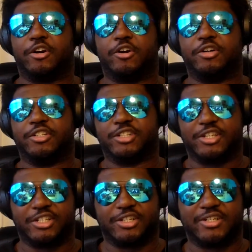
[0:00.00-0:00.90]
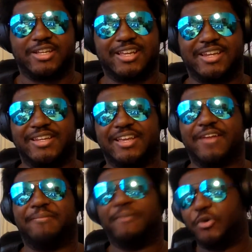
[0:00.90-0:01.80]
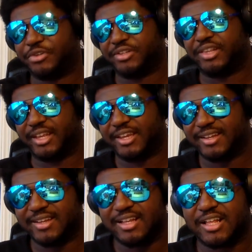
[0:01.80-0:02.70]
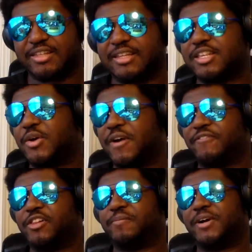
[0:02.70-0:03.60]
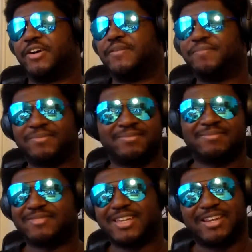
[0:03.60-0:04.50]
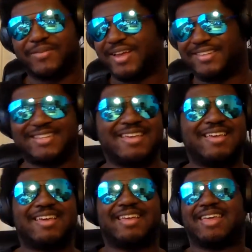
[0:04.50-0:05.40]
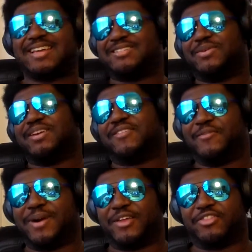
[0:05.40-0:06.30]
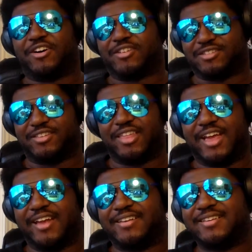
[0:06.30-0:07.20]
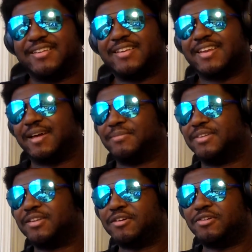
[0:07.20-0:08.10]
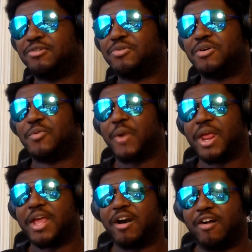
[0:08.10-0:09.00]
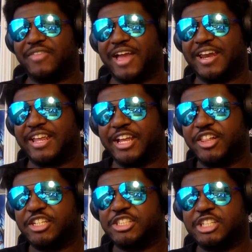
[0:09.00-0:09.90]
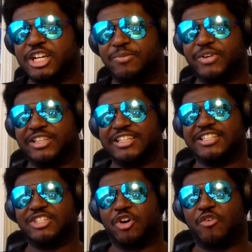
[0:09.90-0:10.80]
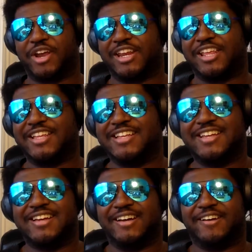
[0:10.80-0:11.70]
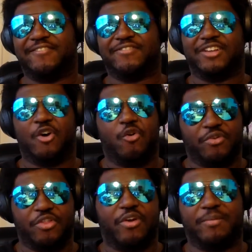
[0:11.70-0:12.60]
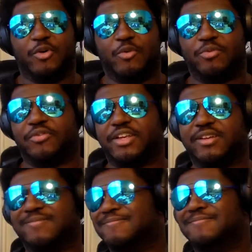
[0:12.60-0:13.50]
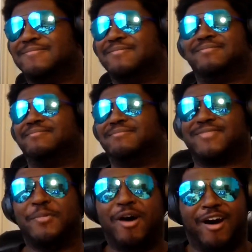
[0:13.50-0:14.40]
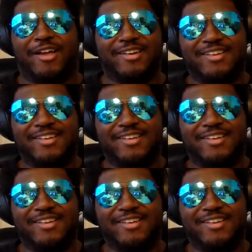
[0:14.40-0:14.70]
her decision in the end, mostly. That's how I felt about it. Anyways, I just want to give you my thoughts on that. I'm still waiting on that English dub release already of the Over the Rainbow movie. Come on!